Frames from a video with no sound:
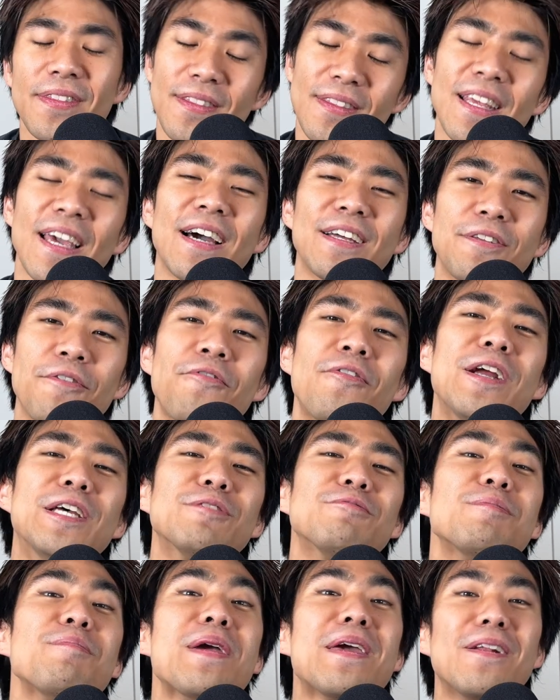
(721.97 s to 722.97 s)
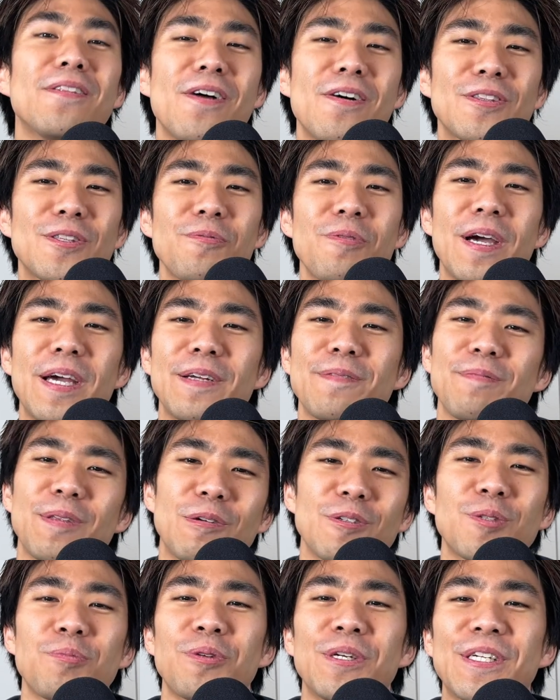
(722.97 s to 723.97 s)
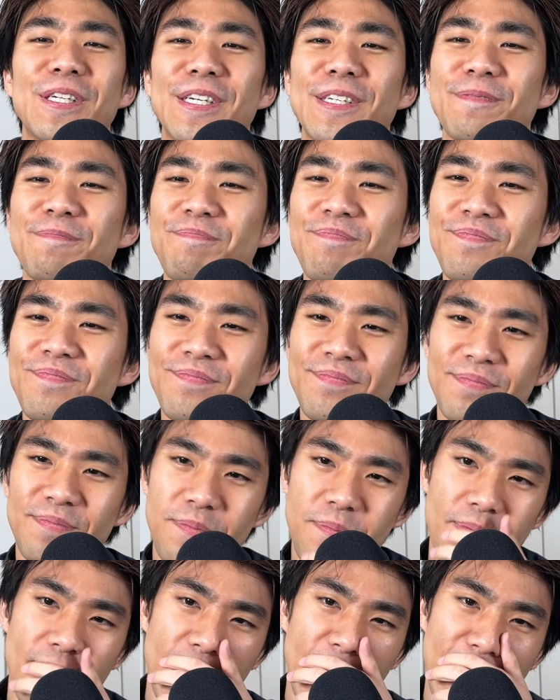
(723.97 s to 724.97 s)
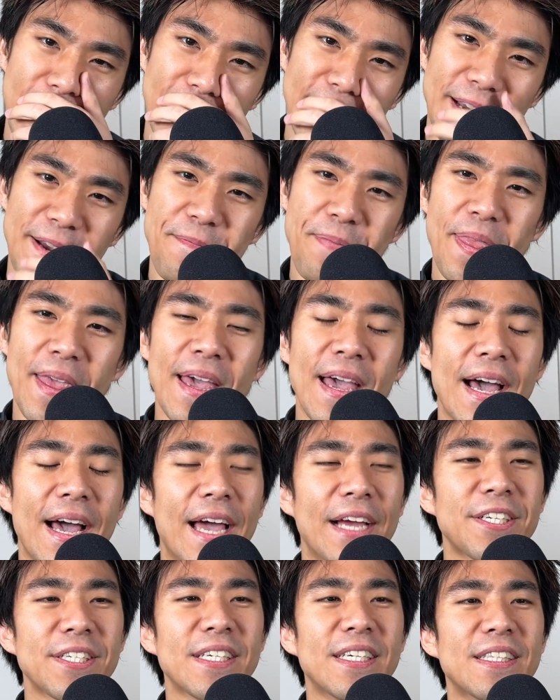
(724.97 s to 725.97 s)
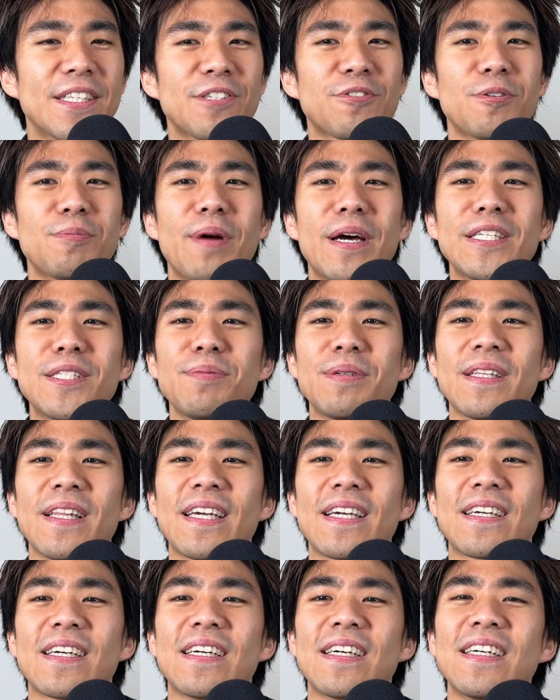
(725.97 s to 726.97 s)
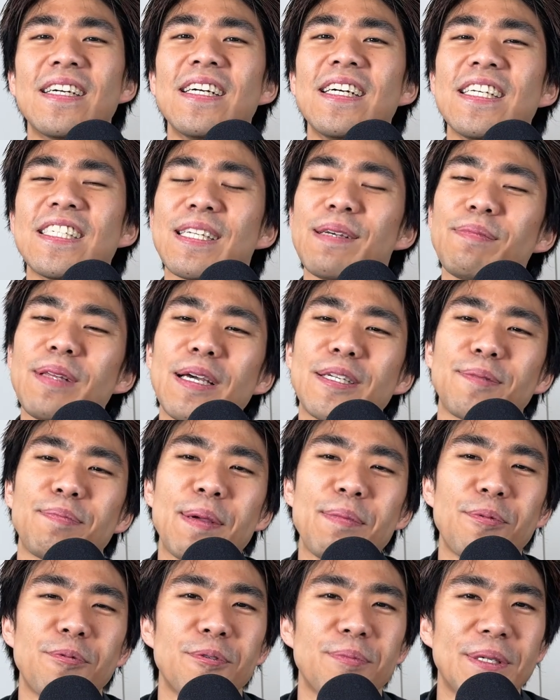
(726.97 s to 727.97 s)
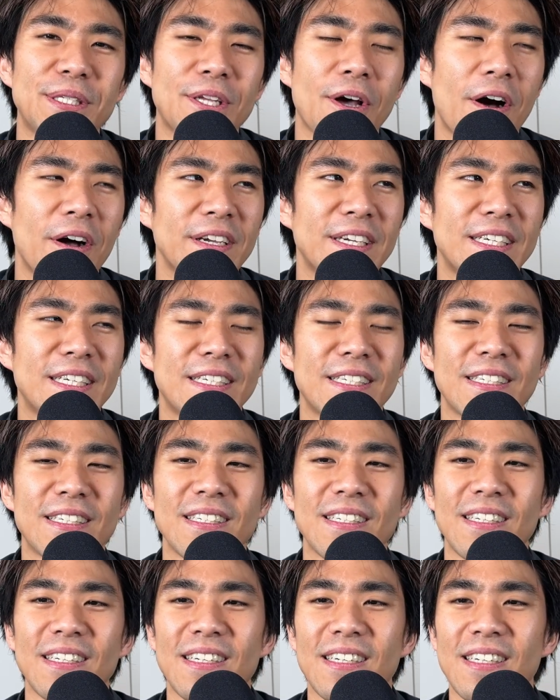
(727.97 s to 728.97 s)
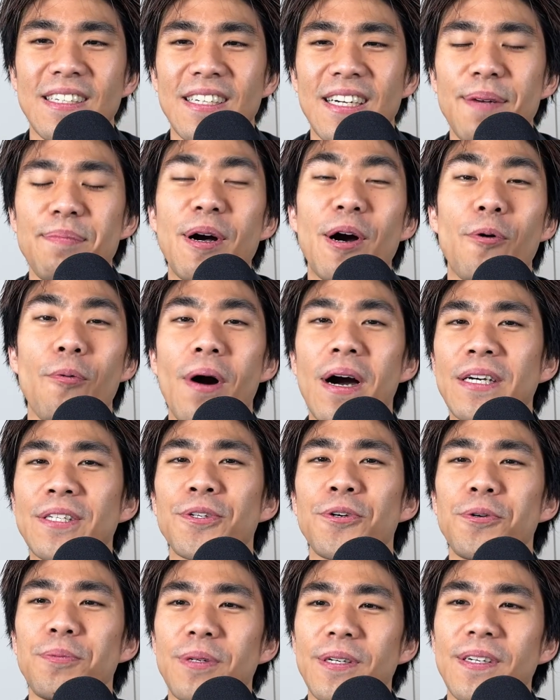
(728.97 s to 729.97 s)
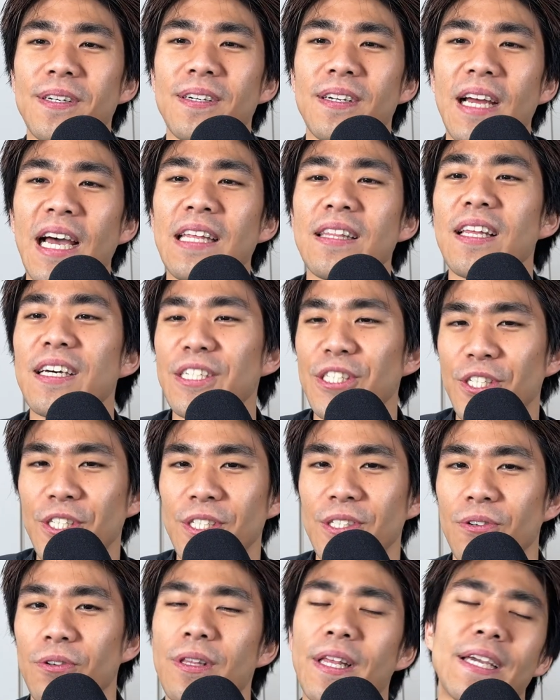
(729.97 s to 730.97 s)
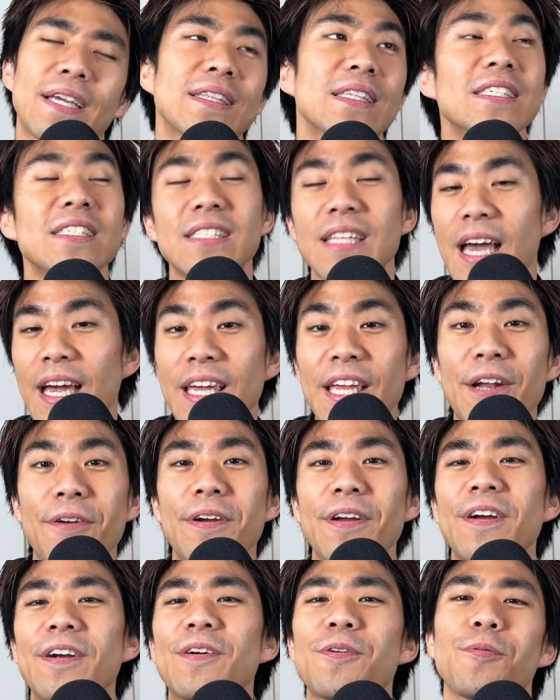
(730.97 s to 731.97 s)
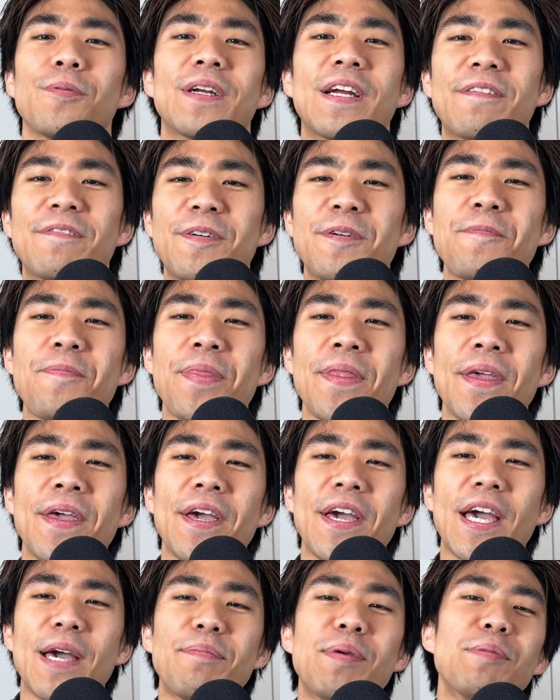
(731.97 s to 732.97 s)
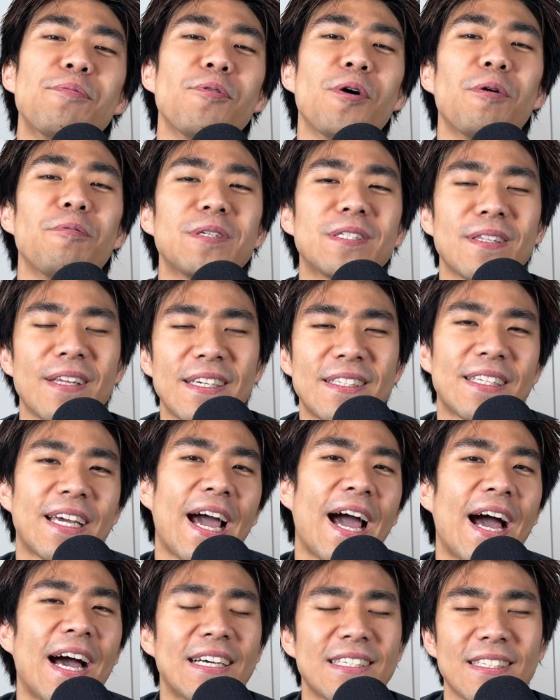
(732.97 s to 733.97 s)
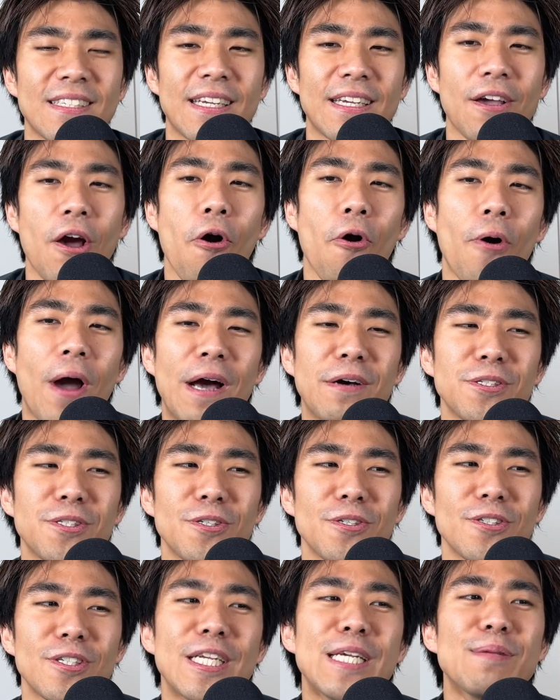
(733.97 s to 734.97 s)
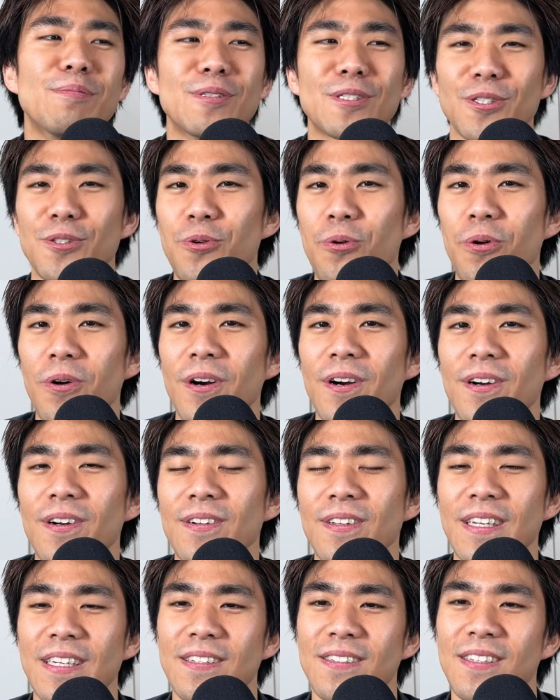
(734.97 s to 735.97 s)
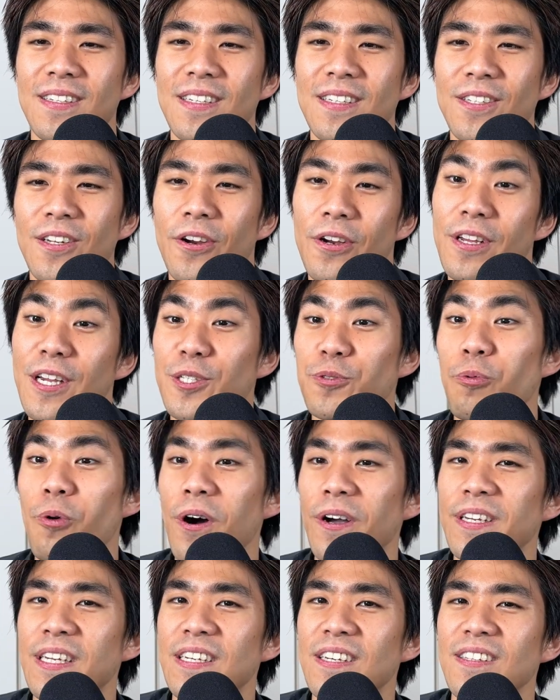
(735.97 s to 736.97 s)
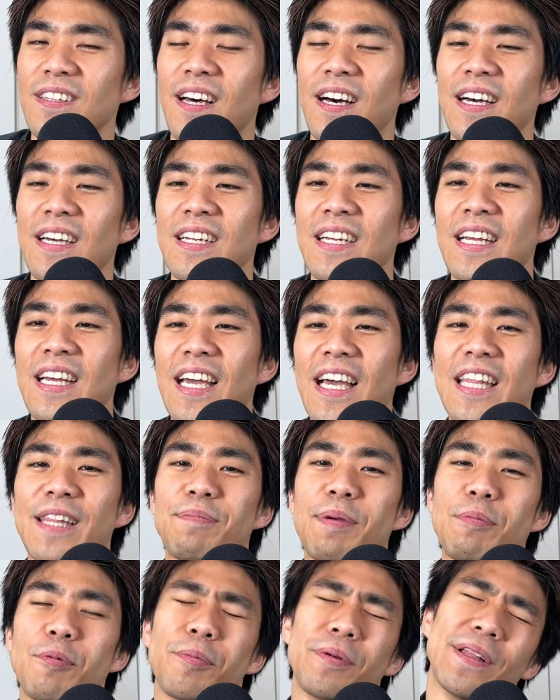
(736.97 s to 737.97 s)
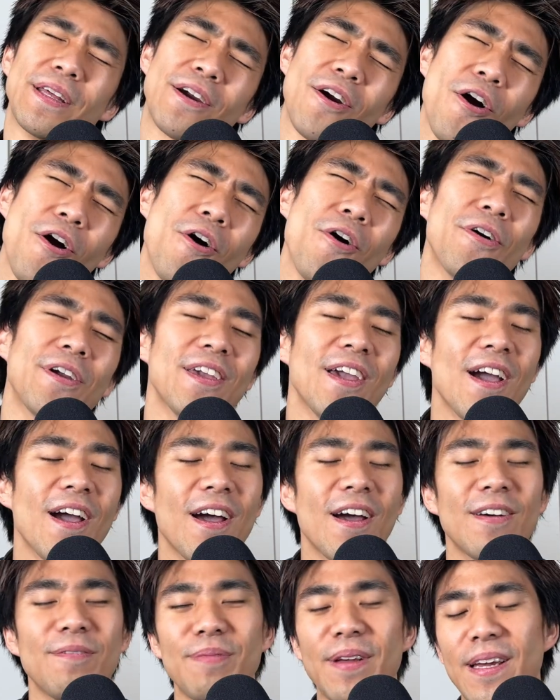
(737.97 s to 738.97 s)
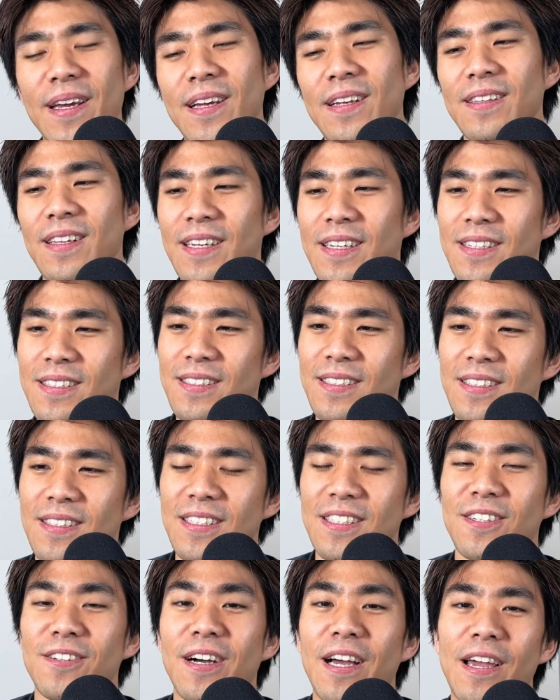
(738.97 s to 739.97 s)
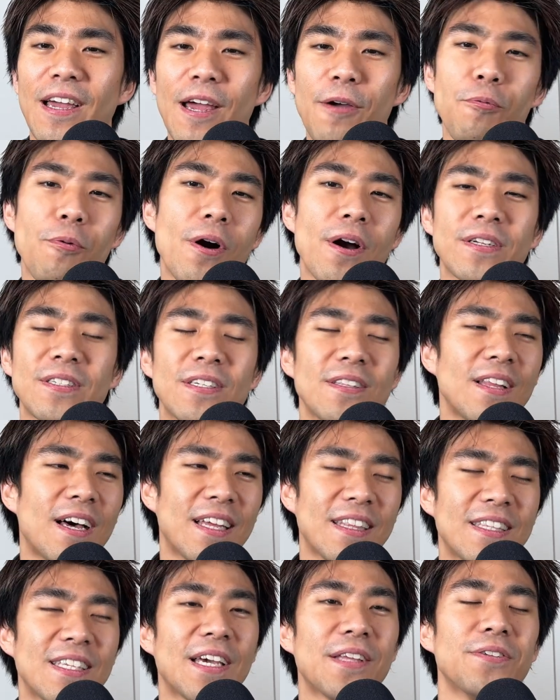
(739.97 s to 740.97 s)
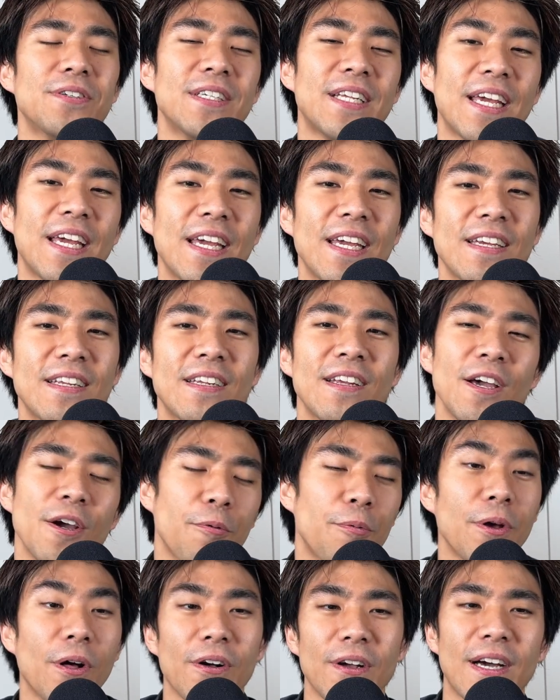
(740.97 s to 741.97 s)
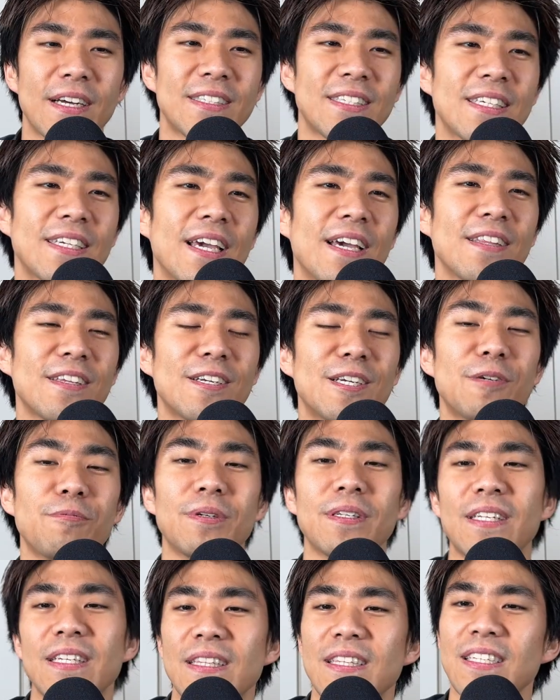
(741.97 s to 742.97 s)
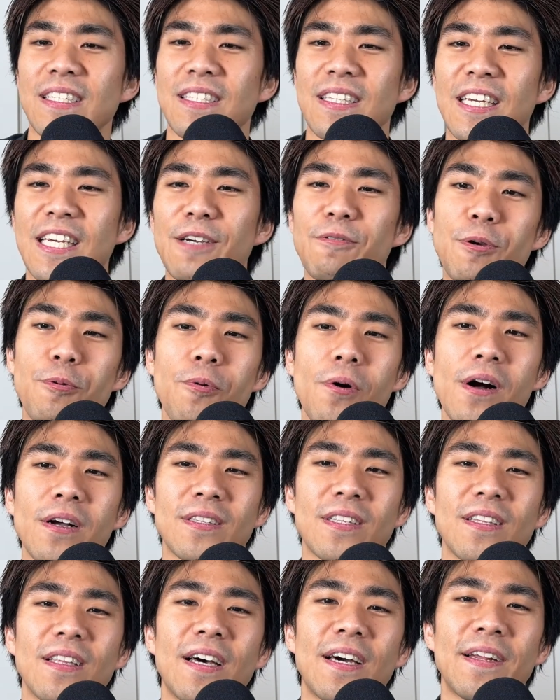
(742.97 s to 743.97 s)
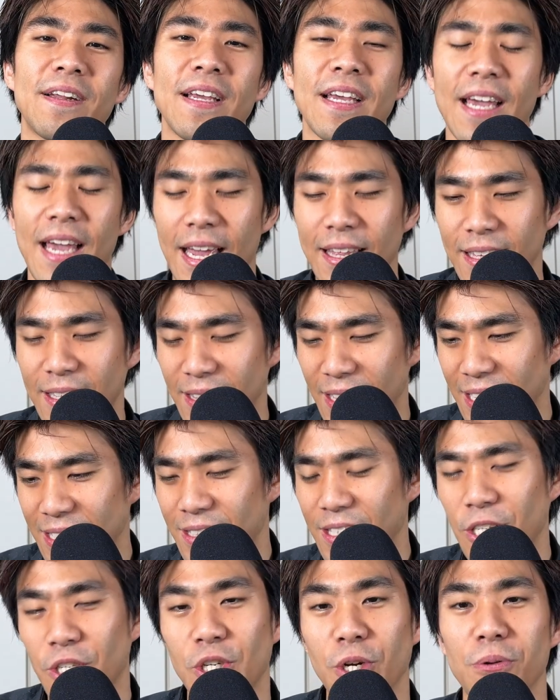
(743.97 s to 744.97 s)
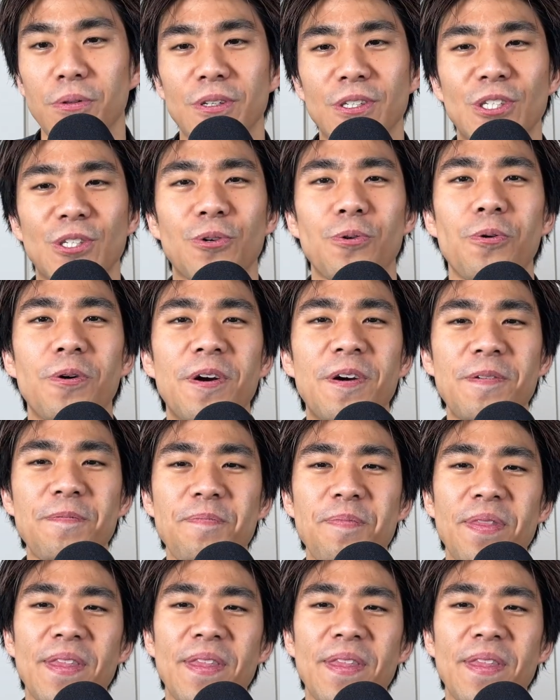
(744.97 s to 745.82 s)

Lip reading: Yeah, the friends we made along the way, it was pretty good. And actually, this reminds me, like, sometimes people would be talking about Walktober at lunch or like in the snack area or whatever. And people always like to ask, like, oh, how's your team score? Like, are you guys walking a lot? And then people be like, oh, yeah, man, like, I walked a lot the other day and we all got together and we did this thing. We walked a lot. And then, like, they show their score.